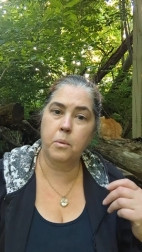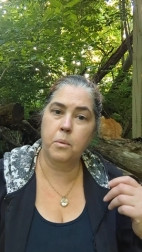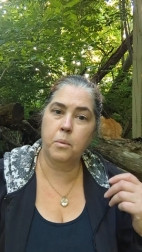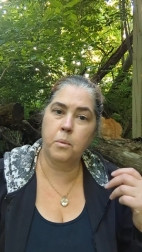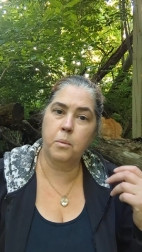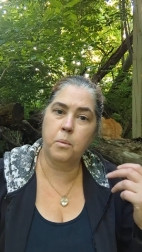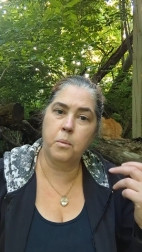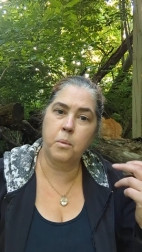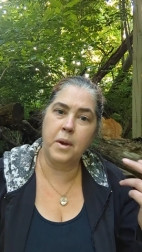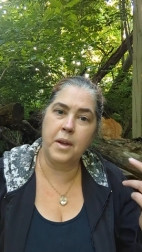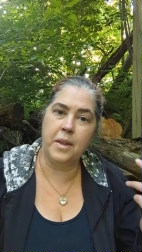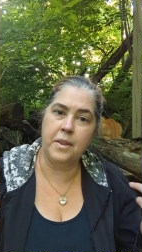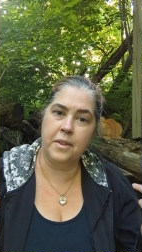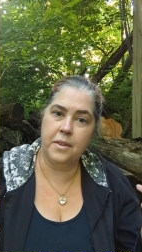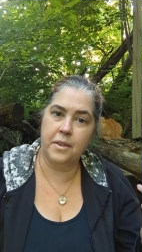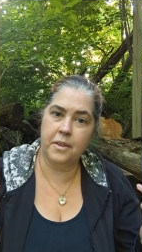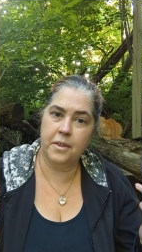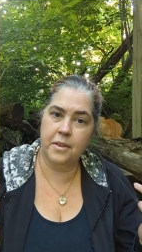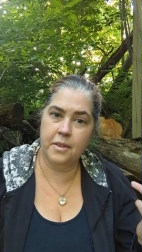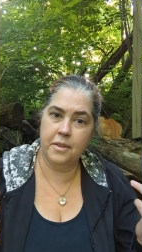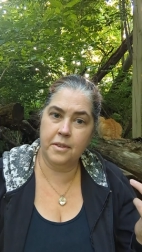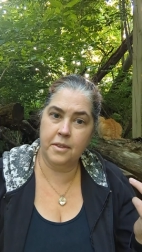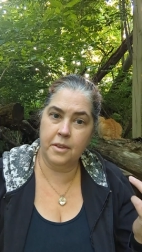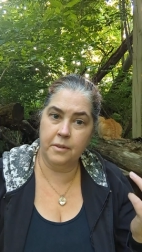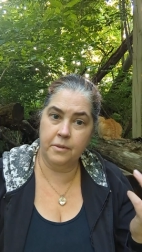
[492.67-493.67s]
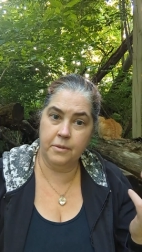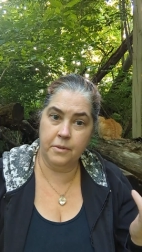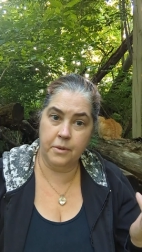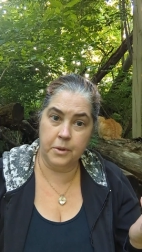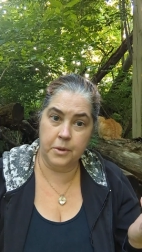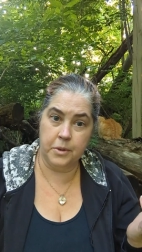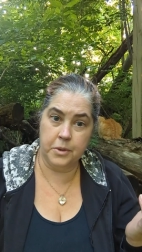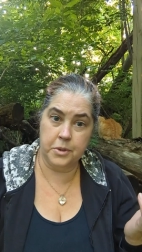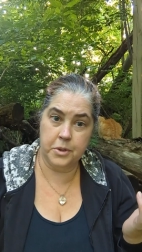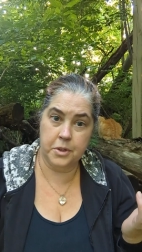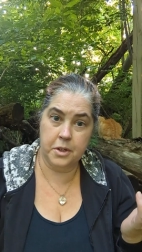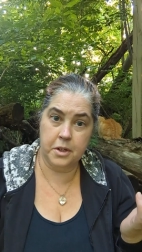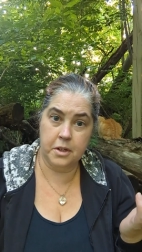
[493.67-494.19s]
with the
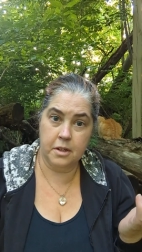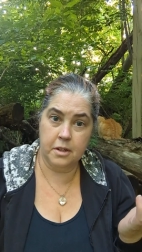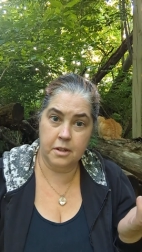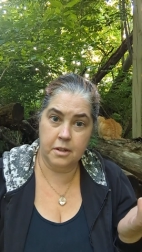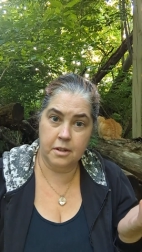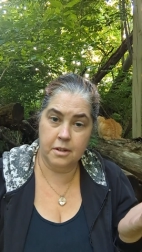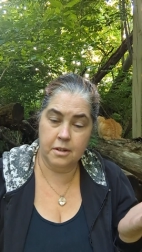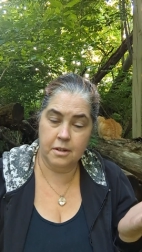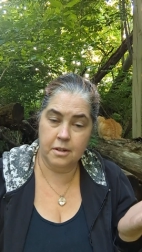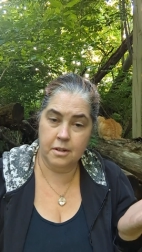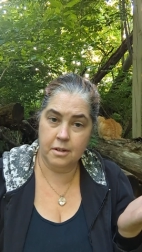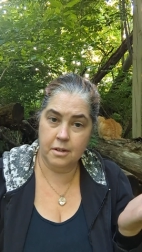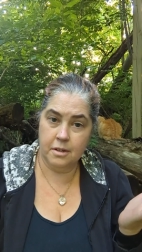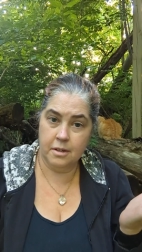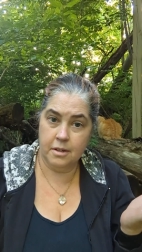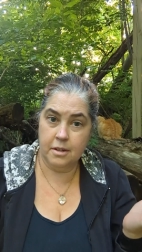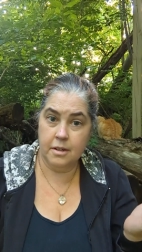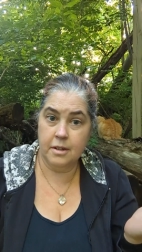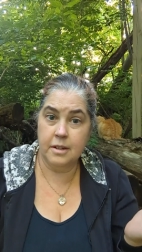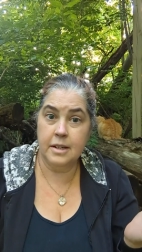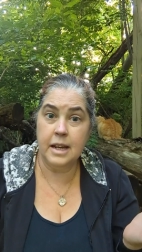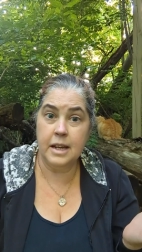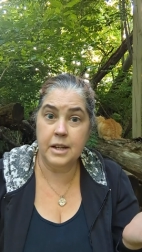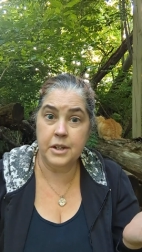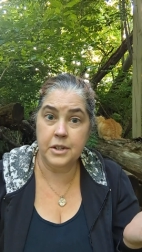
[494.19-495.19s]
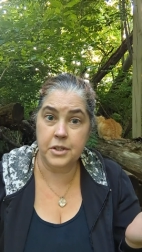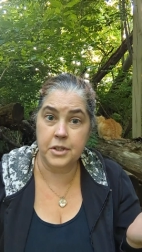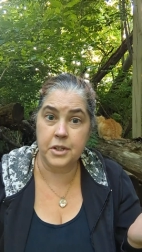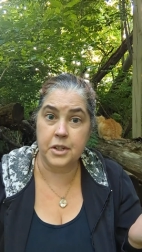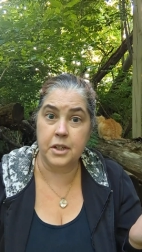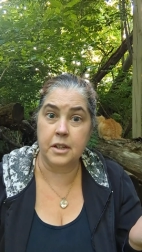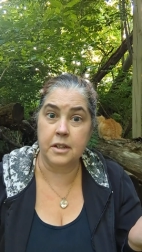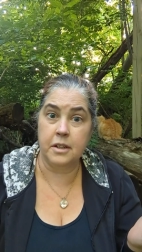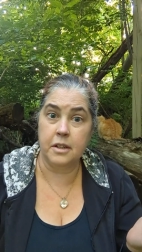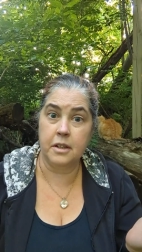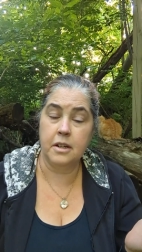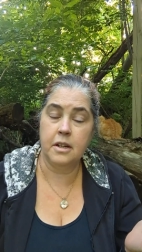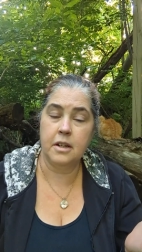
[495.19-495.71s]
First
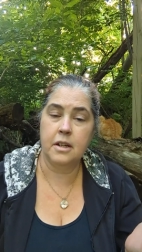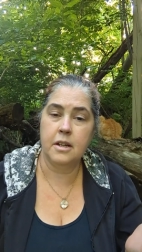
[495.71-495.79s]
Nation,